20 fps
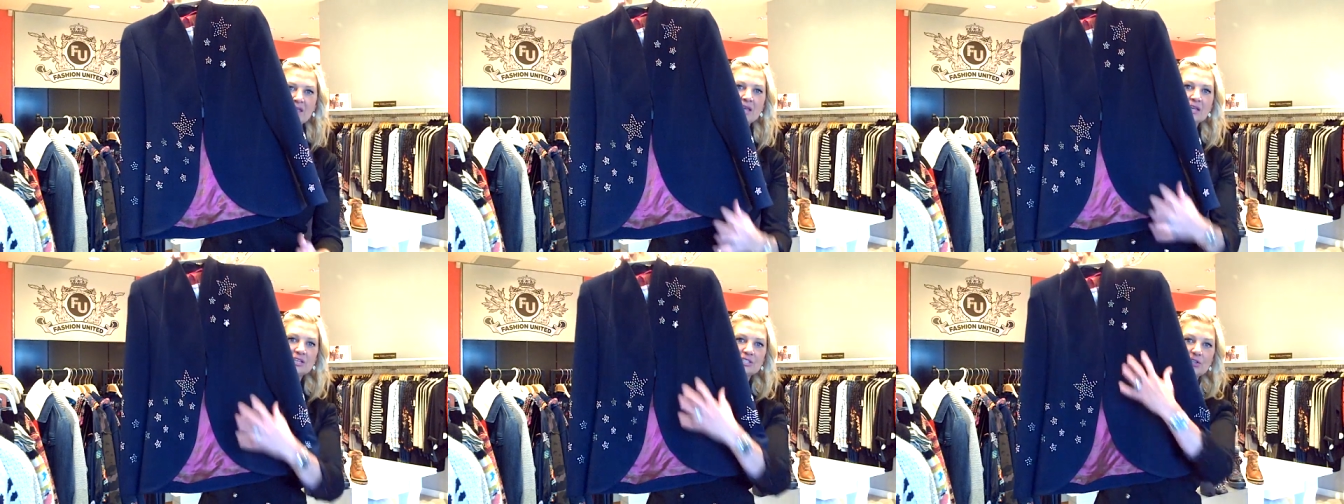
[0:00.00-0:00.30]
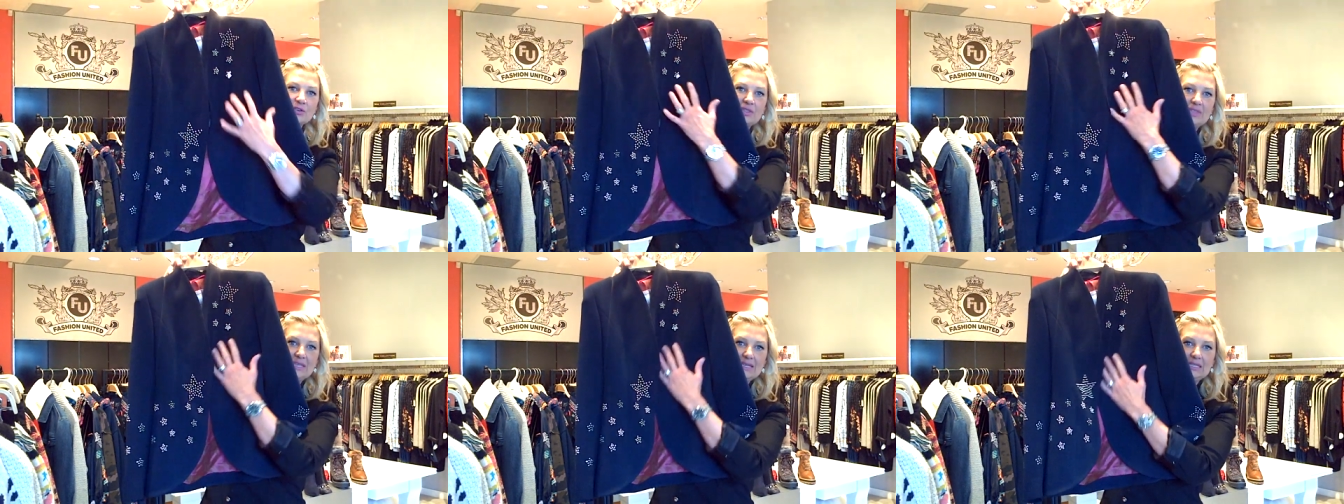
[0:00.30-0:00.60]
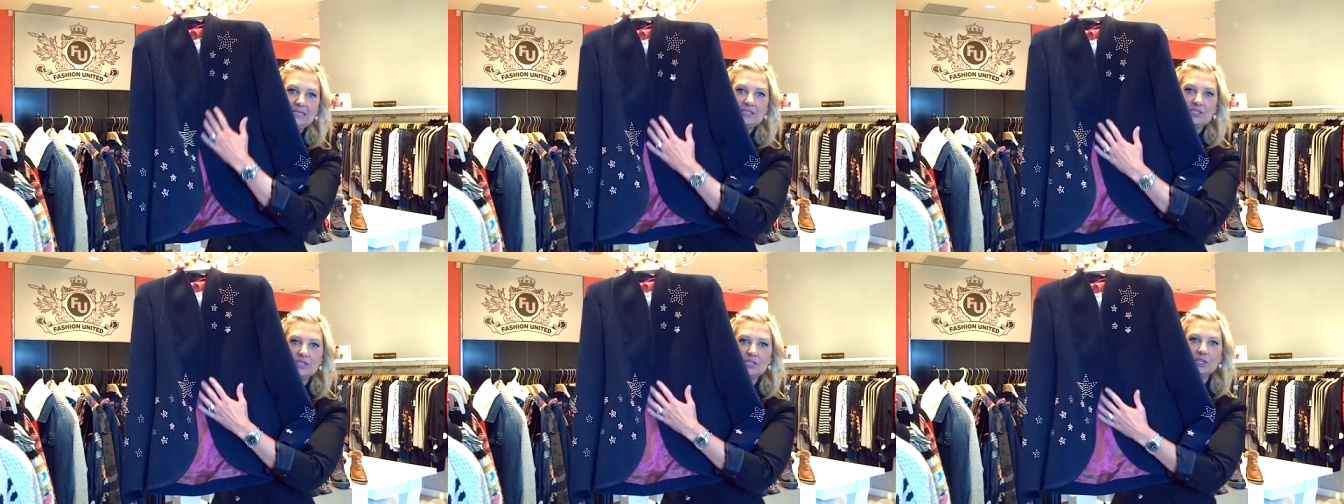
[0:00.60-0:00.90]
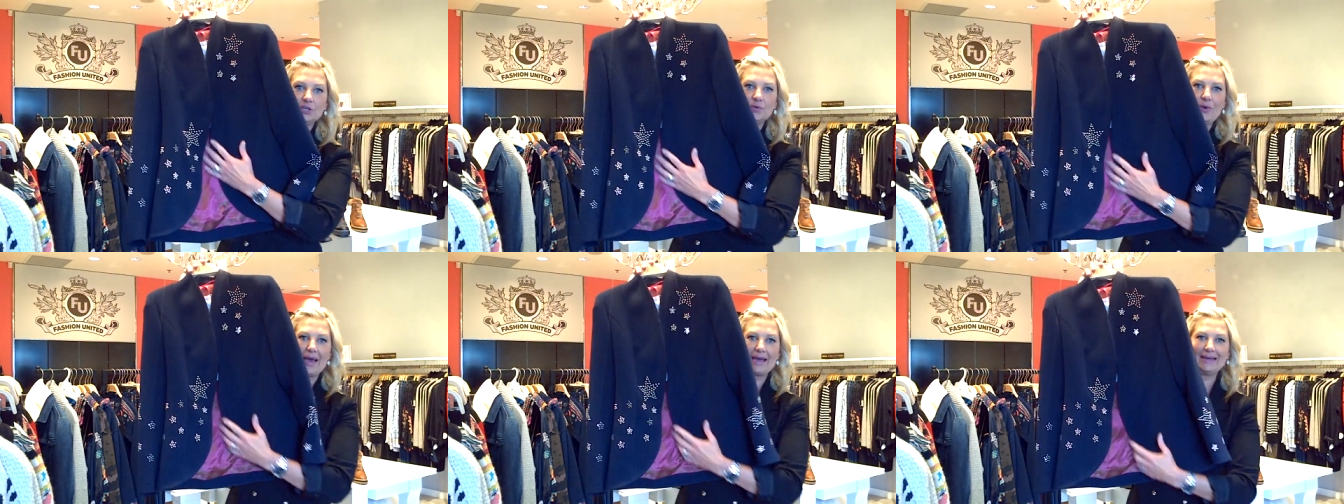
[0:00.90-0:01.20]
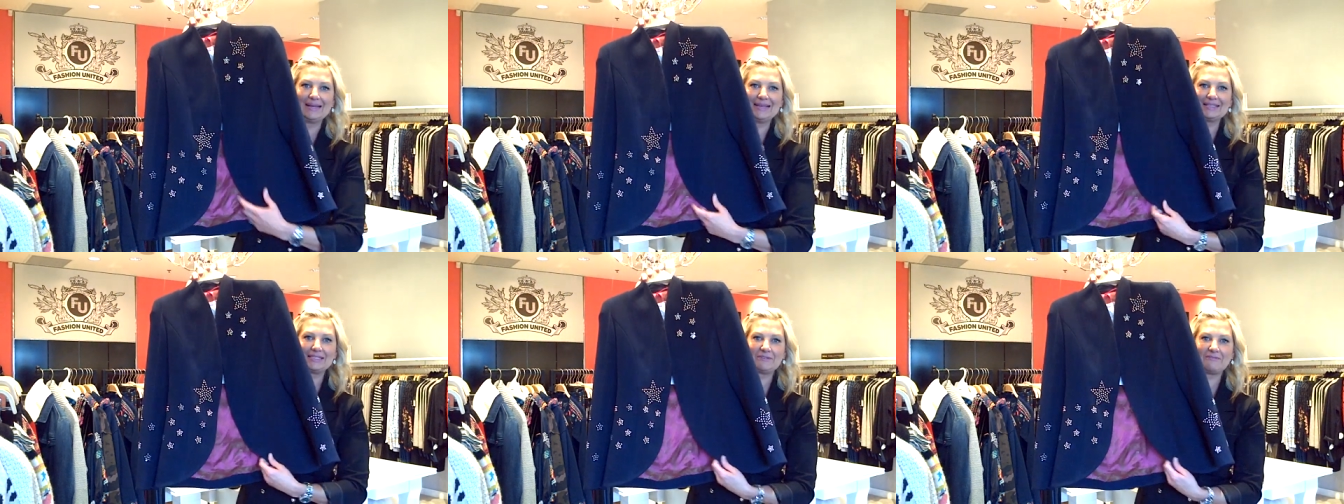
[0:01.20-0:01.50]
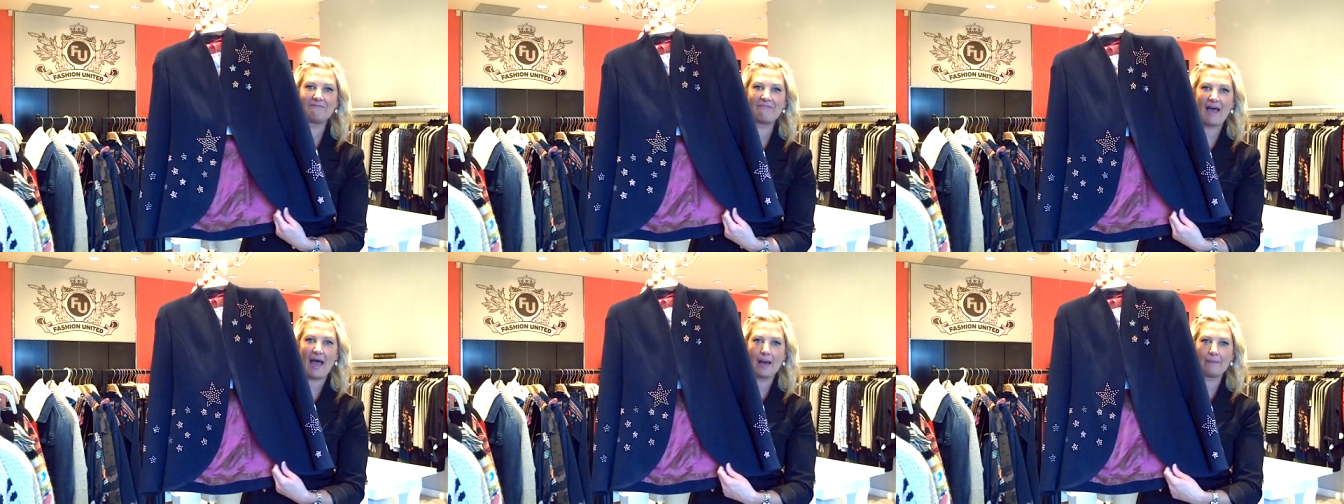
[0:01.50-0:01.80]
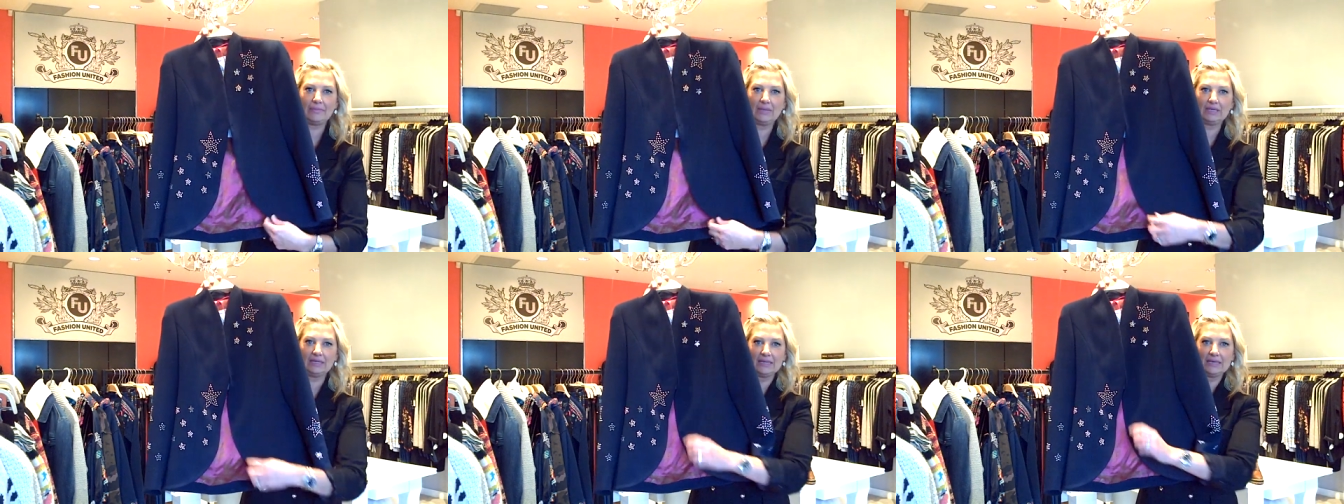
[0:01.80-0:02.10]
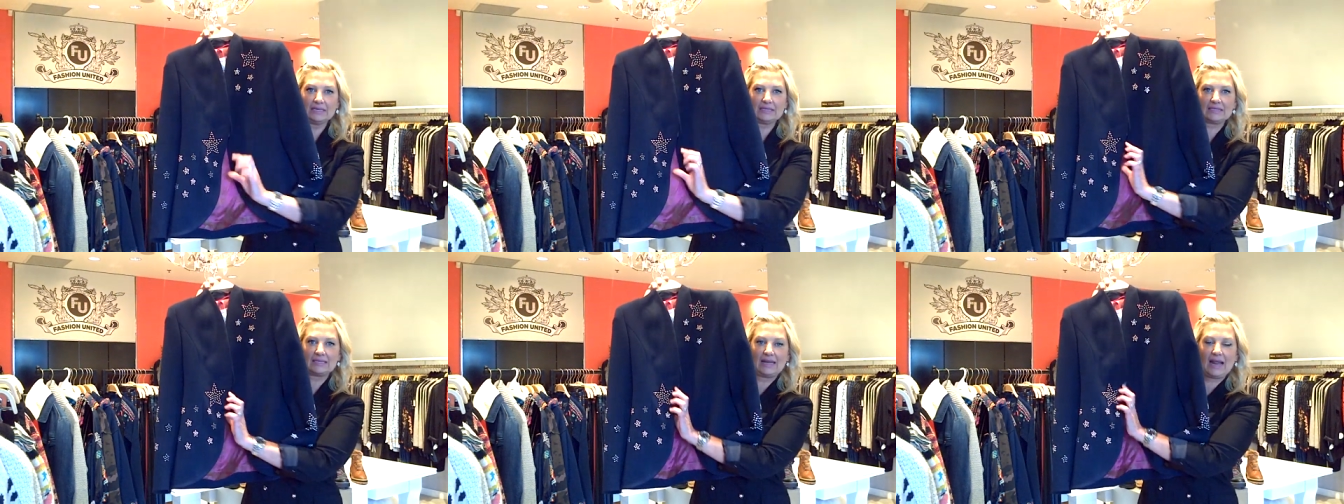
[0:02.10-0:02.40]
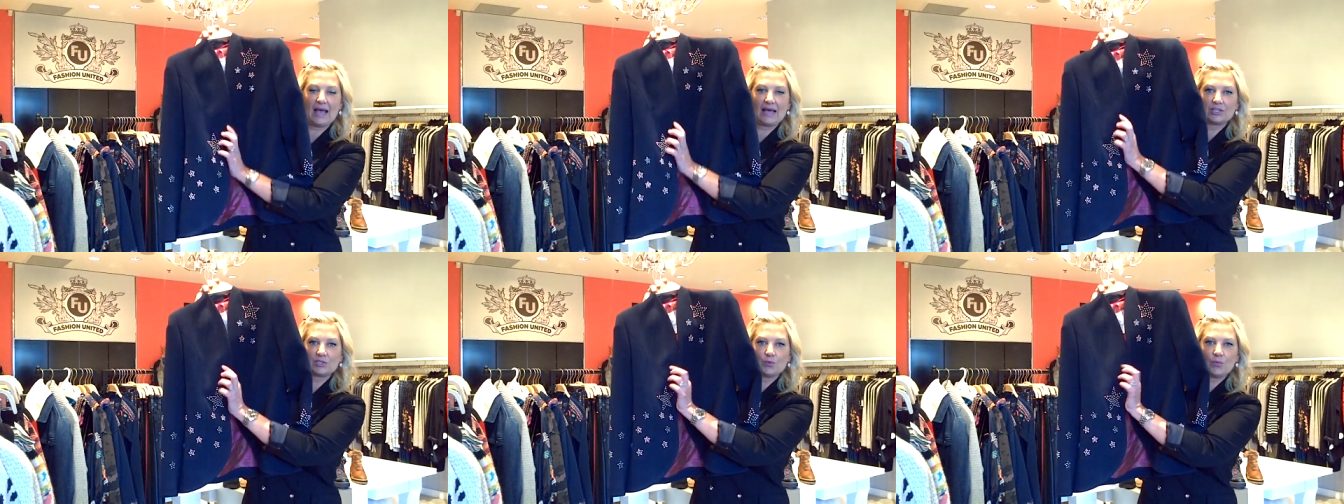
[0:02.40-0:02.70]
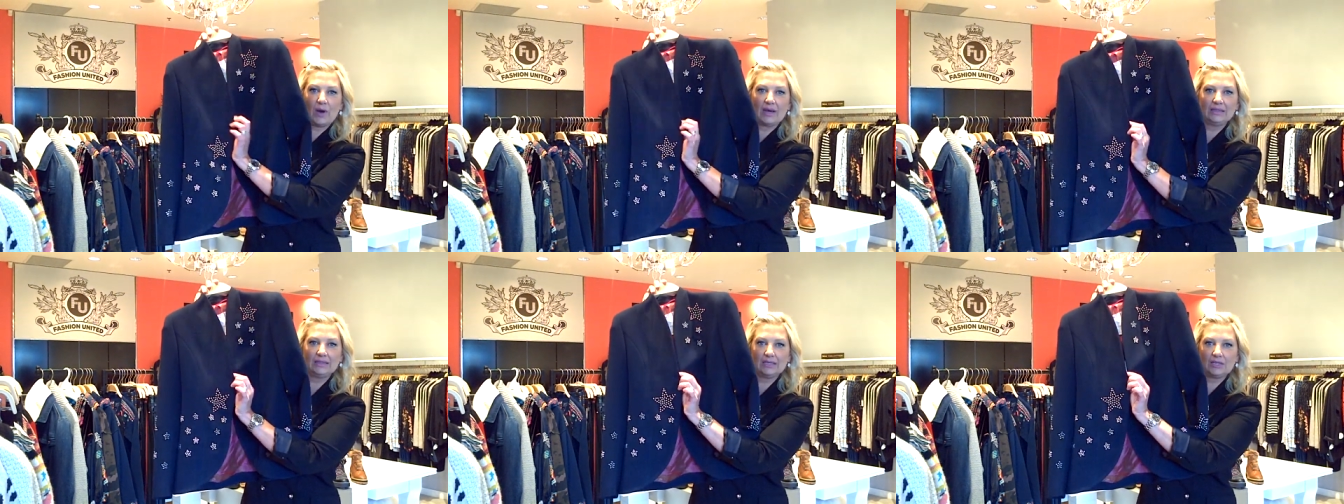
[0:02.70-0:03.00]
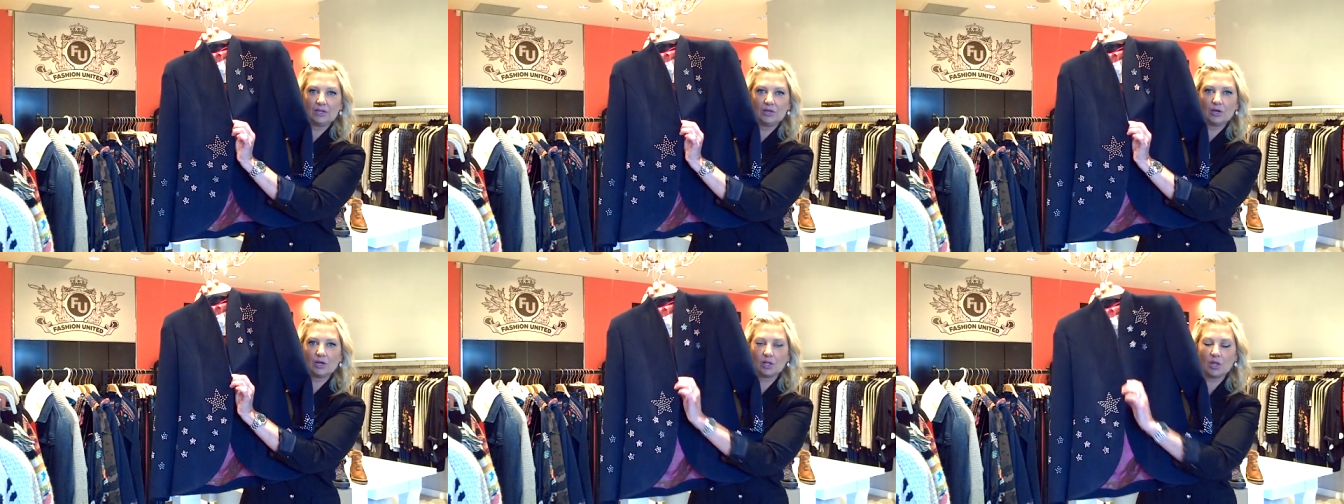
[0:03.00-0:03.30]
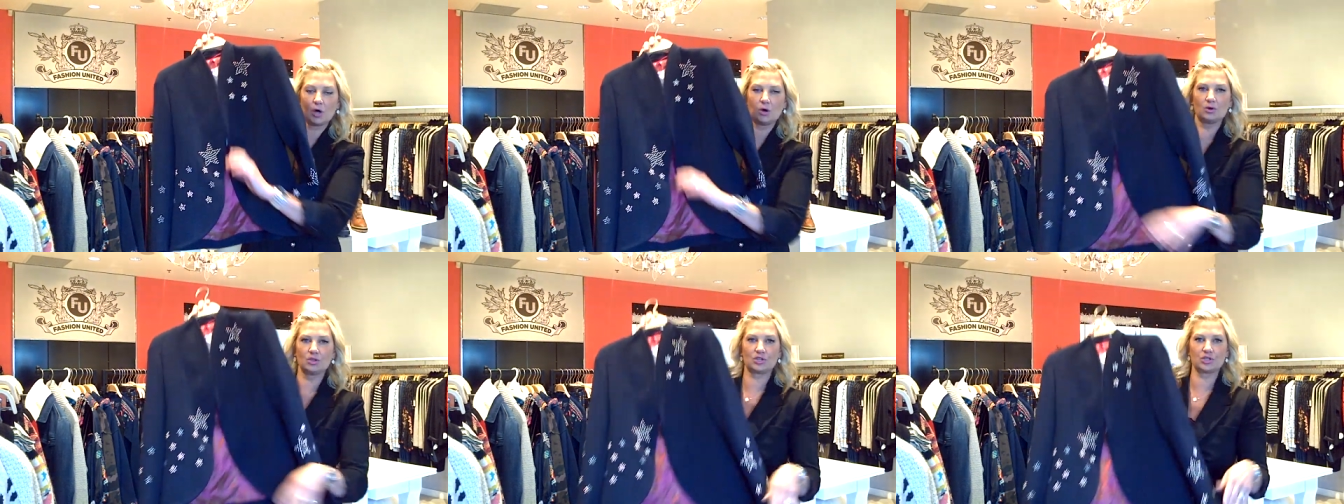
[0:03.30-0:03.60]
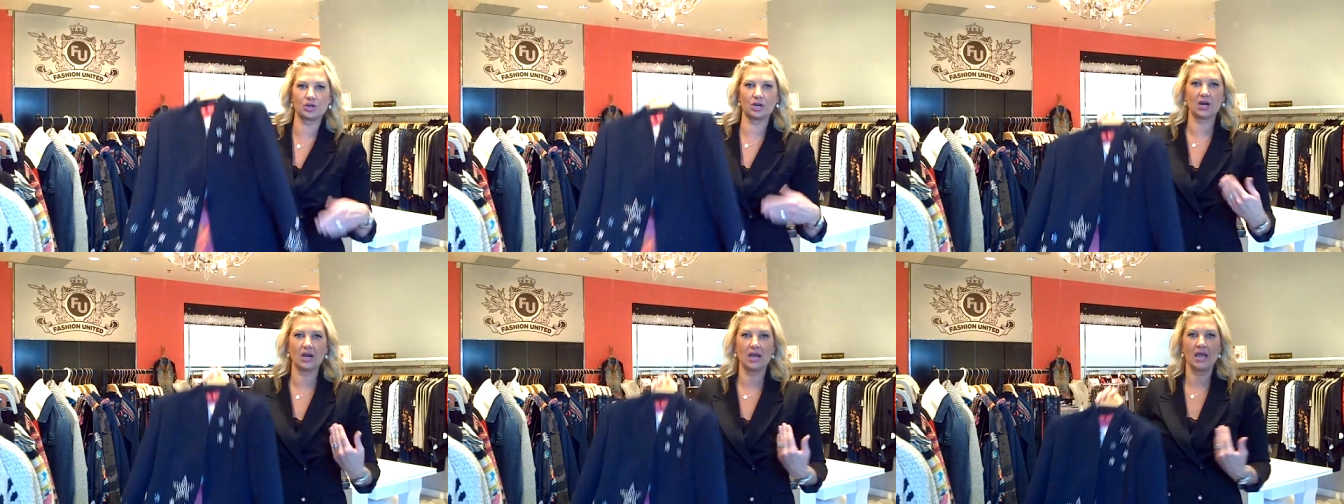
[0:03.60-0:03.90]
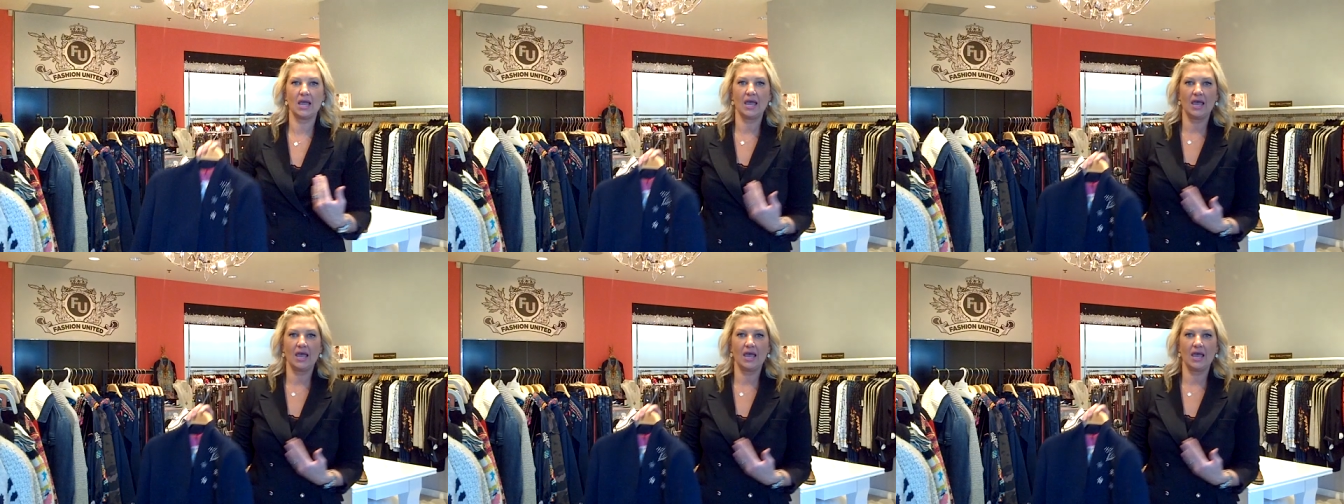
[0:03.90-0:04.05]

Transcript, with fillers: So this silhouette is fabulous. It has one little closure.